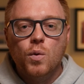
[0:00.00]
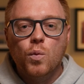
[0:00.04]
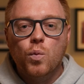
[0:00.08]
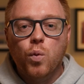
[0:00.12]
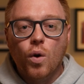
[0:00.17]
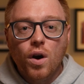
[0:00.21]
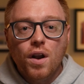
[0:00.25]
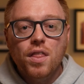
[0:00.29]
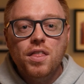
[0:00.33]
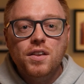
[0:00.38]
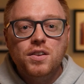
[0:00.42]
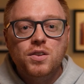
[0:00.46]

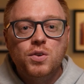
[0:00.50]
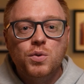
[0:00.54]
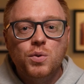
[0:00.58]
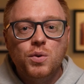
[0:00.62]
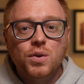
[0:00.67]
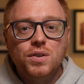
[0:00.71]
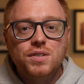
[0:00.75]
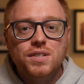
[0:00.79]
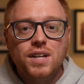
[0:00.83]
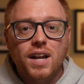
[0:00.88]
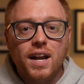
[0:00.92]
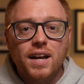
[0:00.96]
One of the
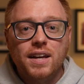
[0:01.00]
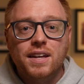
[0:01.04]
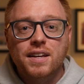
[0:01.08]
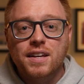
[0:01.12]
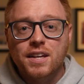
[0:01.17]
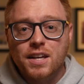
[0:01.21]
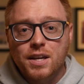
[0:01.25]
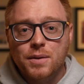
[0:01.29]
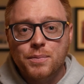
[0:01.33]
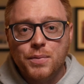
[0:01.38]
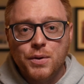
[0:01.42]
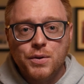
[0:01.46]
tools that I
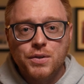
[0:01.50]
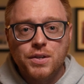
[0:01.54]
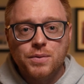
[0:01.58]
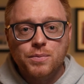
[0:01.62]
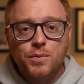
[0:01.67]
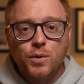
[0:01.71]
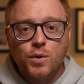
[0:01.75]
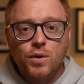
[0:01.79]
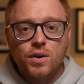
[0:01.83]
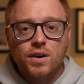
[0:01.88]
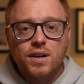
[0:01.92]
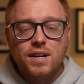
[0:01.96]
keep using
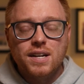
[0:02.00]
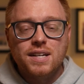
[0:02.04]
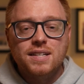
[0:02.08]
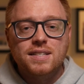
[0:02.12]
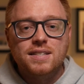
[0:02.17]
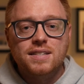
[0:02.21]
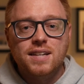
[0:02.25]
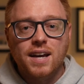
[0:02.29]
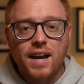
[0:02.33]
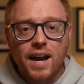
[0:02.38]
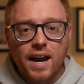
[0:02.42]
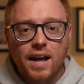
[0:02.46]
more is
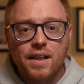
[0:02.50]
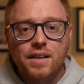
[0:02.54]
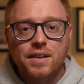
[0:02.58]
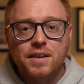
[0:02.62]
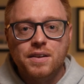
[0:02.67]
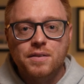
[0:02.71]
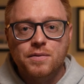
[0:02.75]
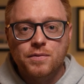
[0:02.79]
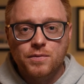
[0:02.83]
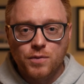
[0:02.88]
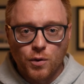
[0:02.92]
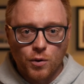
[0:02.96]

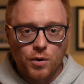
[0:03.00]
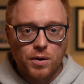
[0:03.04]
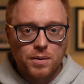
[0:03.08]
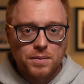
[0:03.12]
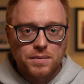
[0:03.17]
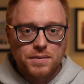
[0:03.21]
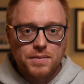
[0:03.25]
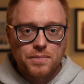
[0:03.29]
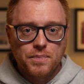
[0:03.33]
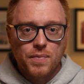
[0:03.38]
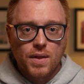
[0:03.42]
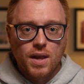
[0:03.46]
Tally
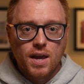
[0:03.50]
Forms.